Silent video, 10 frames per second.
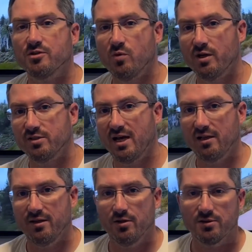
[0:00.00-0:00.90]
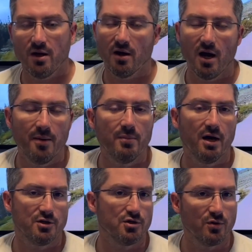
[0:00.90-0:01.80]
What exactly those are, I'm
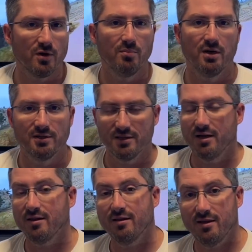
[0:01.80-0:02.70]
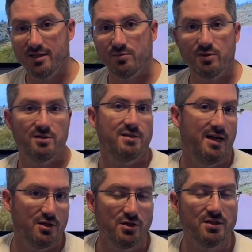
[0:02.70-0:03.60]
not sure, but that's what the
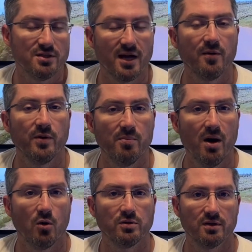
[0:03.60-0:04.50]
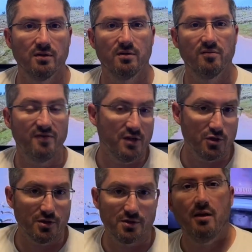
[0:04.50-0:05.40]
stat sheets say, remote features.